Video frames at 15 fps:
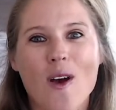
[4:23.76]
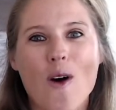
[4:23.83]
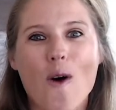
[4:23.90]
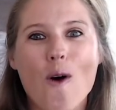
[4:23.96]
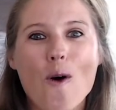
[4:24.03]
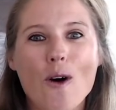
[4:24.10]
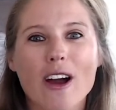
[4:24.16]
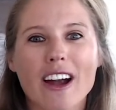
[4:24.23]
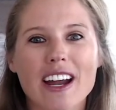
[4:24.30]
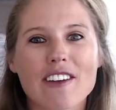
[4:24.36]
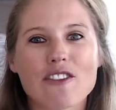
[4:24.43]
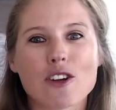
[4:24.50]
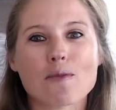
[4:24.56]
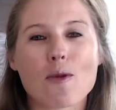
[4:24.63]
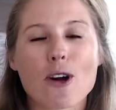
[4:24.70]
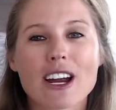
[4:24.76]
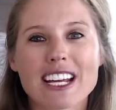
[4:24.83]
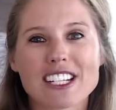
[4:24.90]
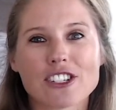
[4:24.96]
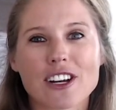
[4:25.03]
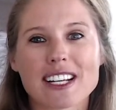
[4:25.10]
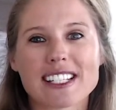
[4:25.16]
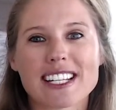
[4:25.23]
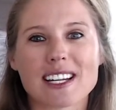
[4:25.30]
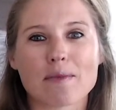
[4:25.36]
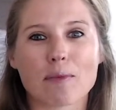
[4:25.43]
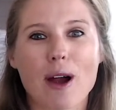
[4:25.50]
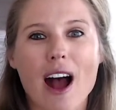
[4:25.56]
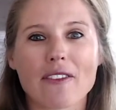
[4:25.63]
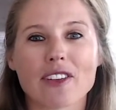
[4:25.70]
Or if you're more interested in
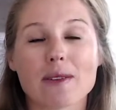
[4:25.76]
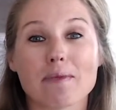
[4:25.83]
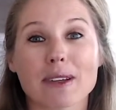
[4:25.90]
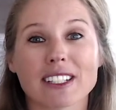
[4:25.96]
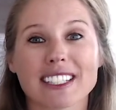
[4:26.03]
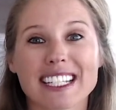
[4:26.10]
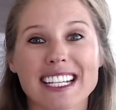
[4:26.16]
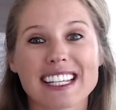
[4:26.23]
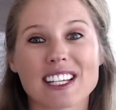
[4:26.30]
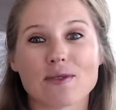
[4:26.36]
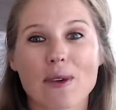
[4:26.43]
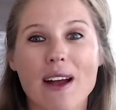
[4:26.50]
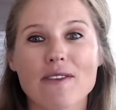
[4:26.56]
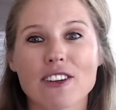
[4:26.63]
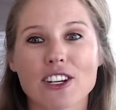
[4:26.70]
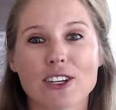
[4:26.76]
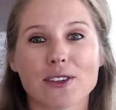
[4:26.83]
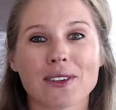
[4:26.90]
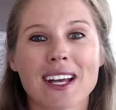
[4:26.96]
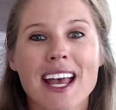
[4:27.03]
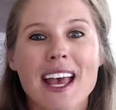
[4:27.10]
profitability than revenue,